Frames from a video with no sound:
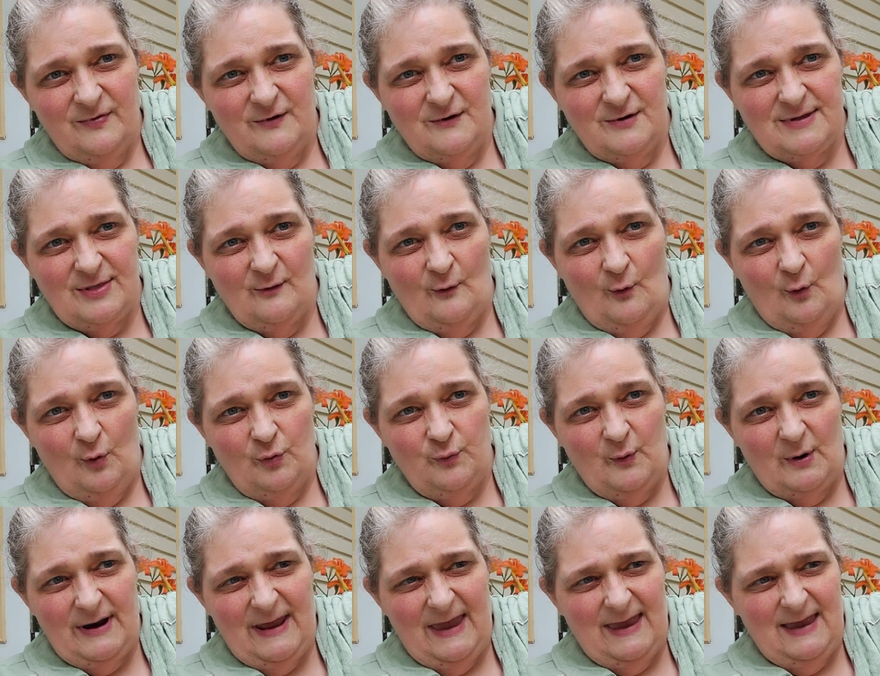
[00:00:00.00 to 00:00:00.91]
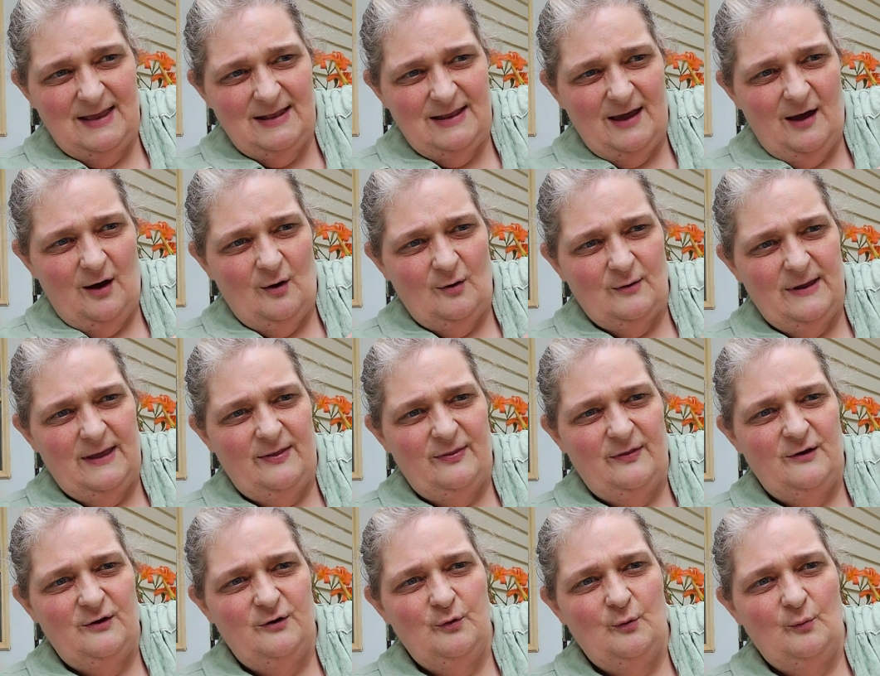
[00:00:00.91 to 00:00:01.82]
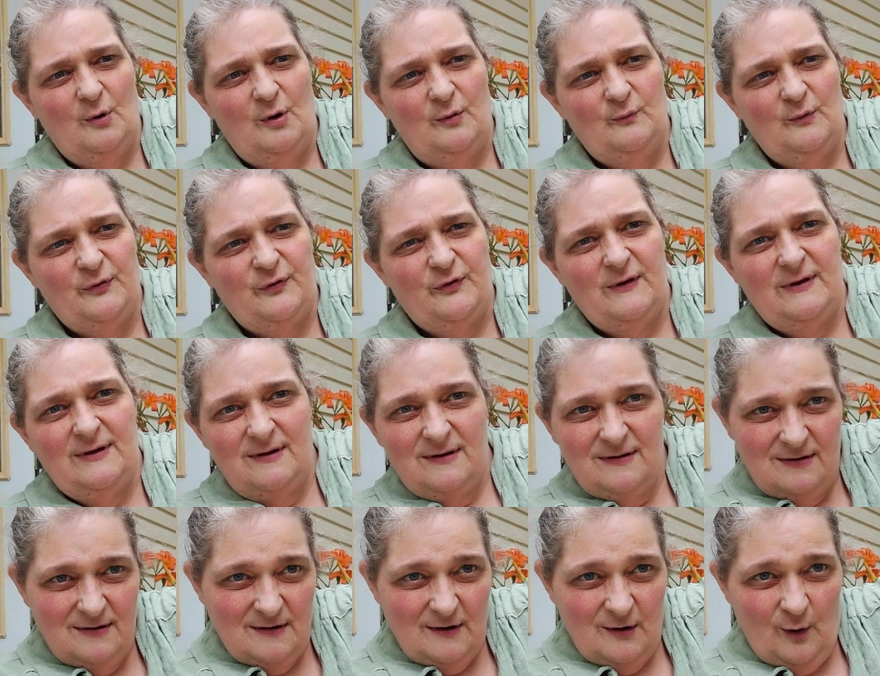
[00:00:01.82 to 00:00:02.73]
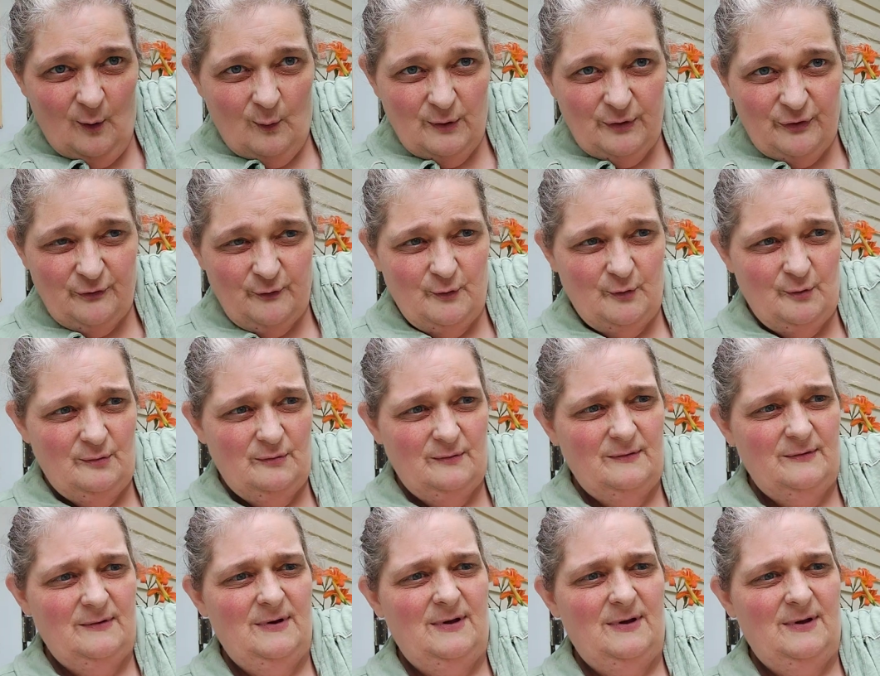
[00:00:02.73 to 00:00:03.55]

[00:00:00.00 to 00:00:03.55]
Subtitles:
There's the old one hanging down and the new one with it going through.